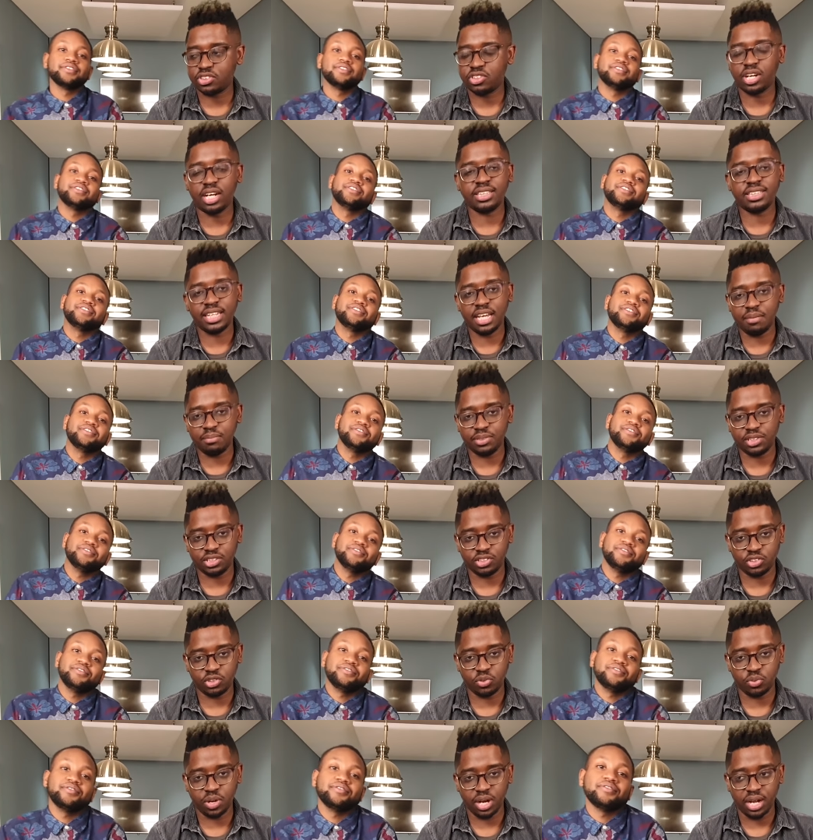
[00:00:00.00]
Speaker 1: attempting to
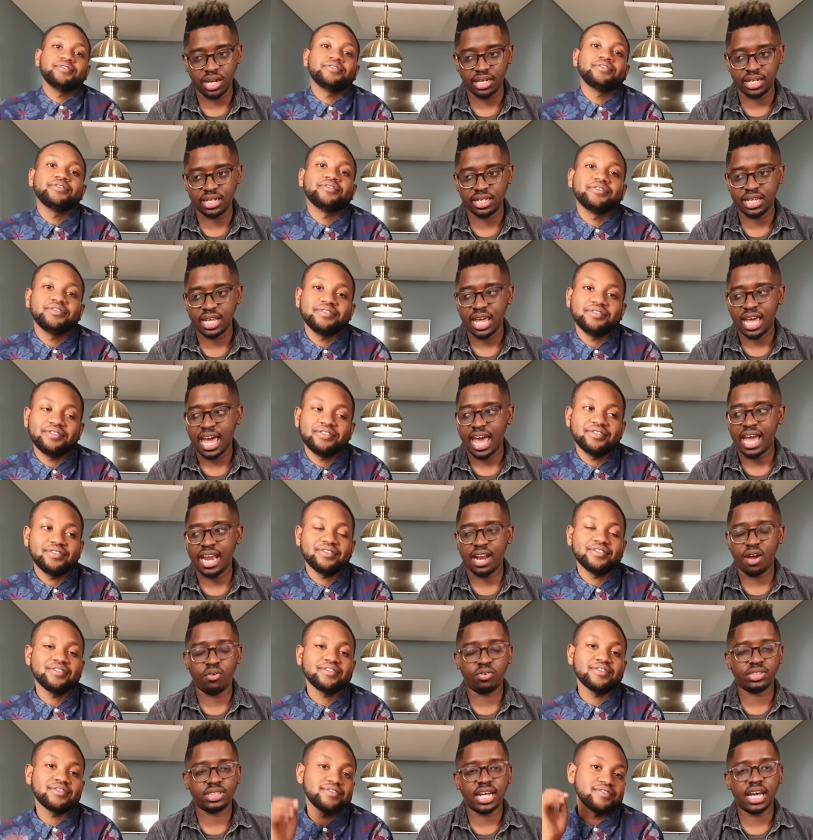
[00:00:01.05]
work. And I
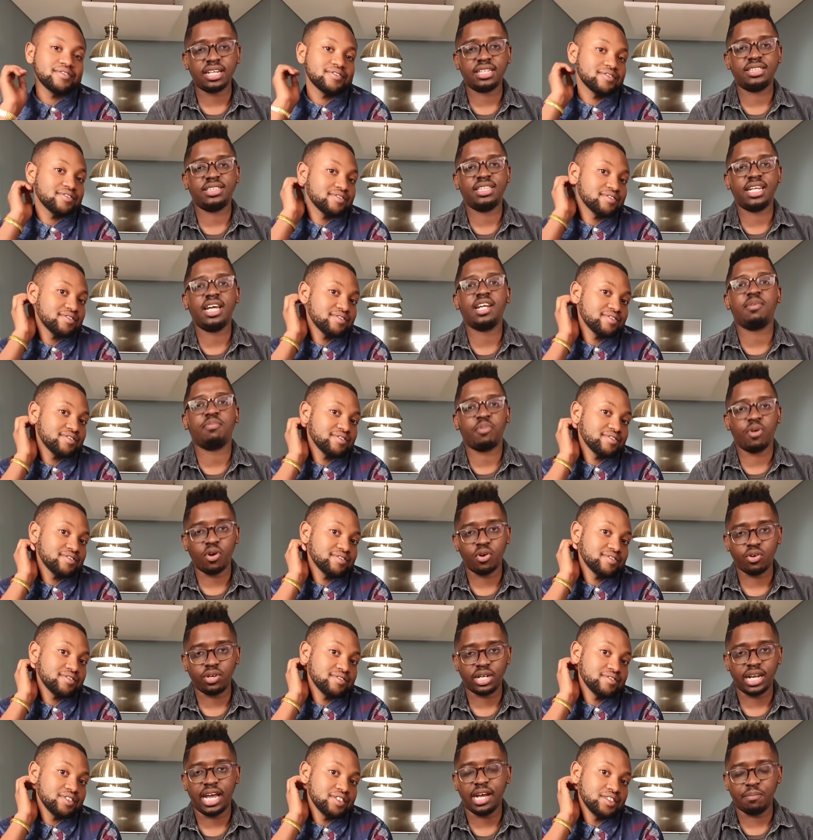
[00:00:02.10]
was like dead broke,
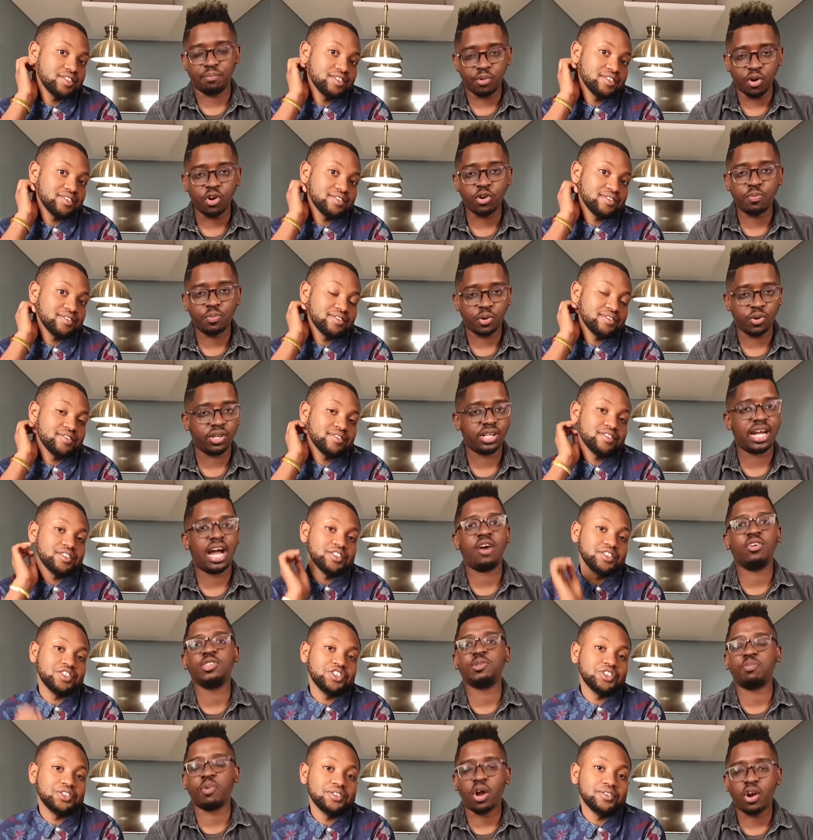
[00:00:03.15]
like broke, broke. I was
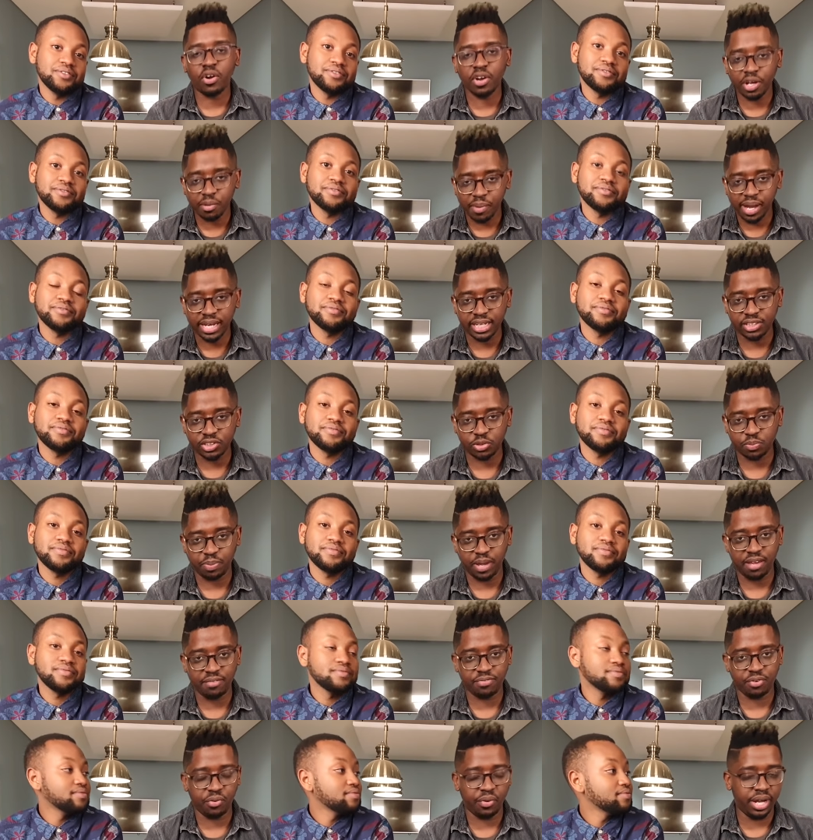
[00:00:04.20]
borrowing money to pay
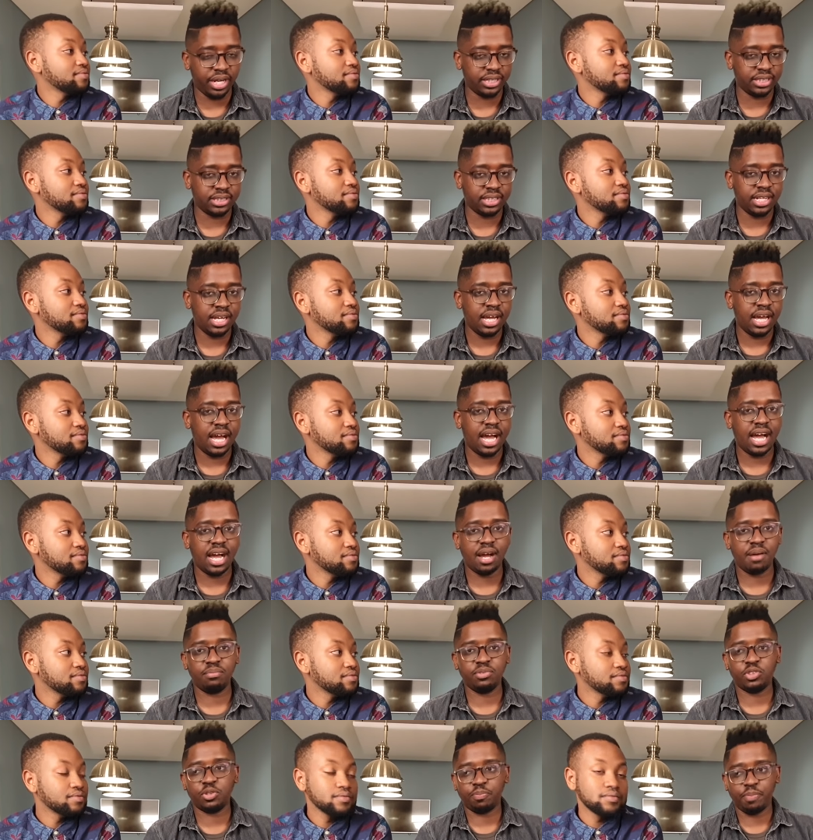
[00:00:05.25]
for rent, um,
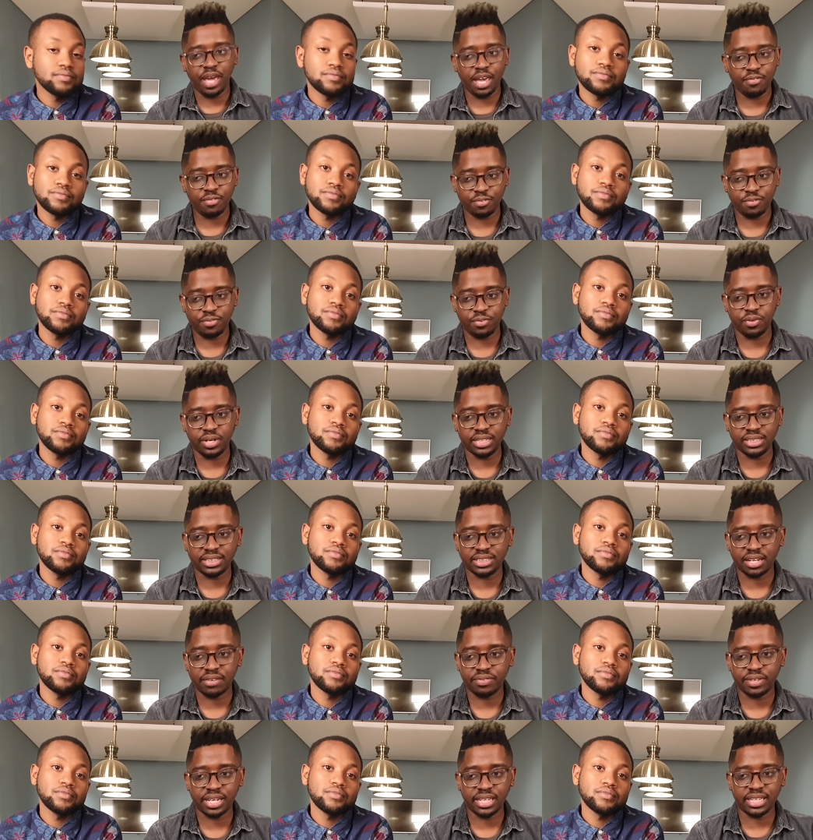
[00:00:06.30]
to pay for food and
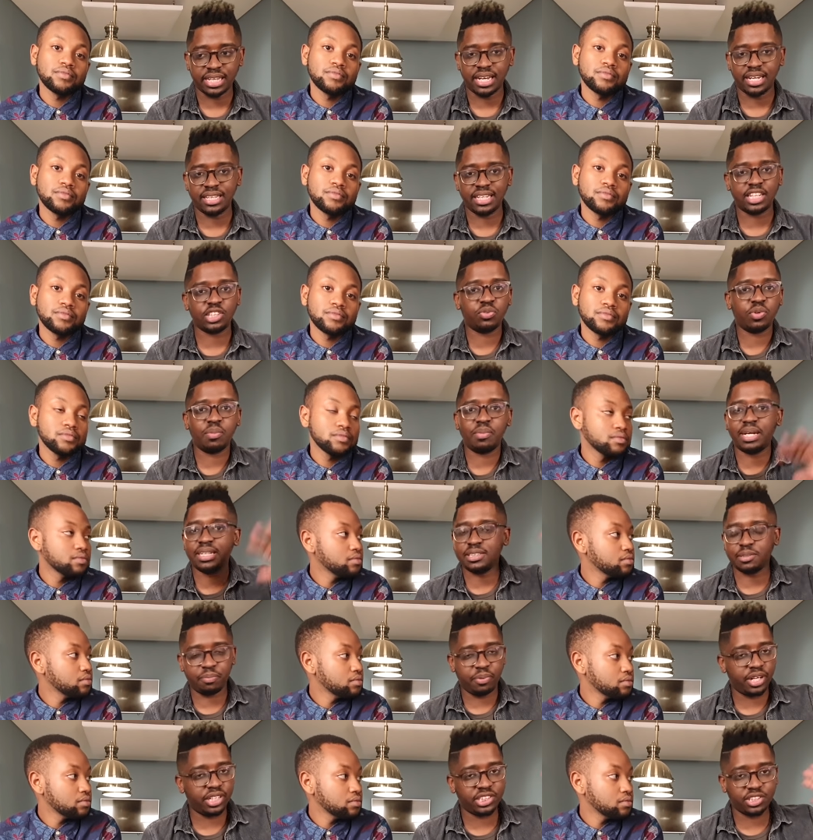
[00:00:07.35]
stuff like that. And that's where my
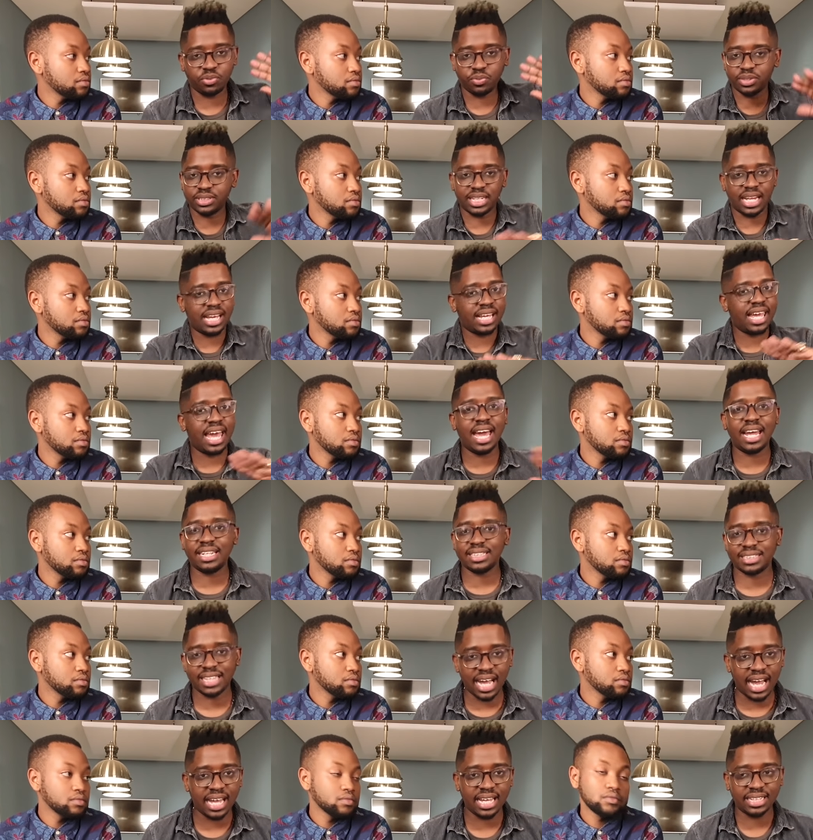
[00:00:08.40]
depression was like at its
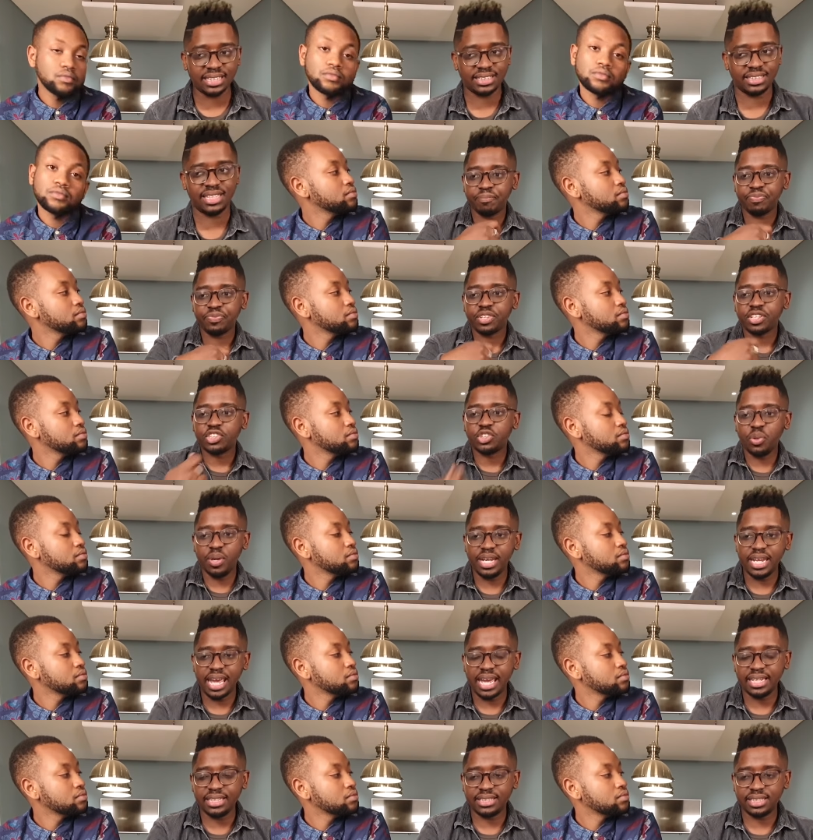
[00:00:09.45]
highest. twenty
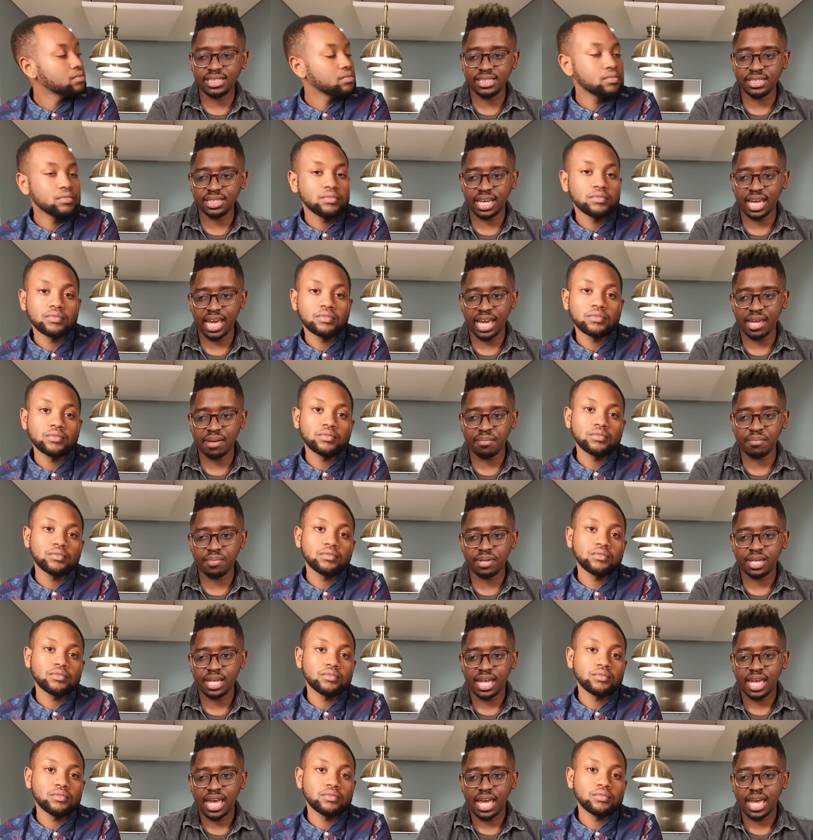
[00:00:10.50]
eighteen came